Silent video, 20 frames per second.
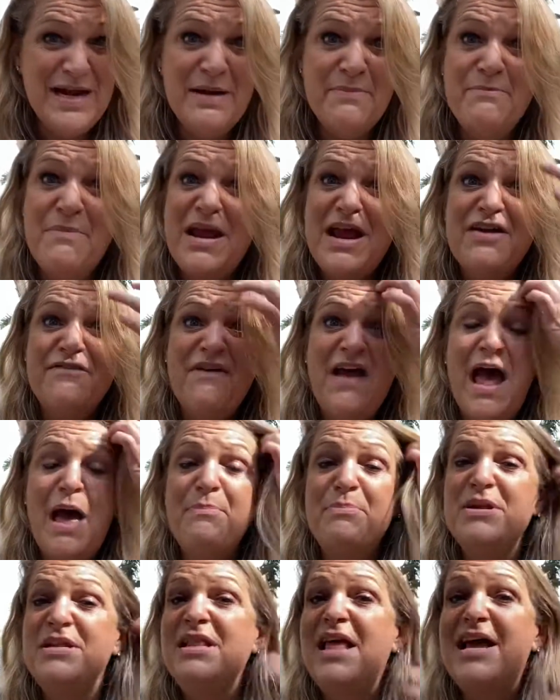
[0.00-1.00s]
may have
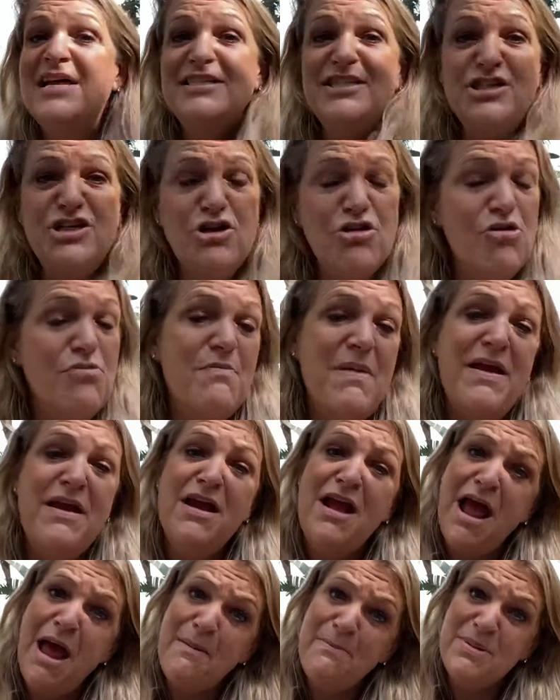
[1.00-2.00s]
happened last year, may have
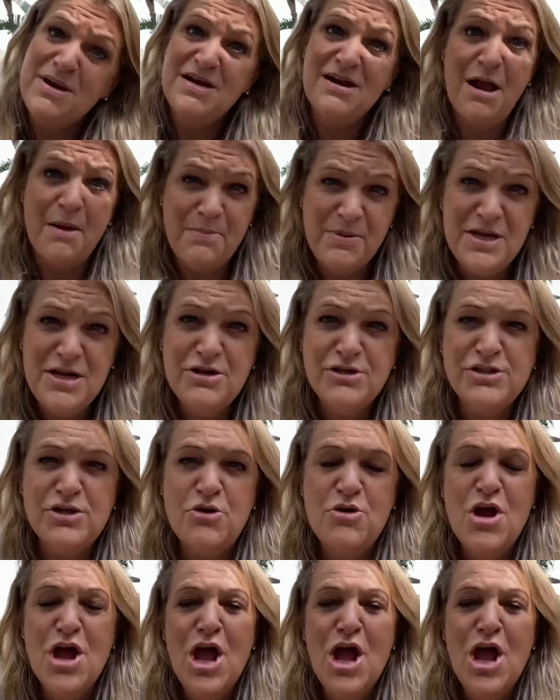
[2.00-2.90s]
happened a couple of years ago,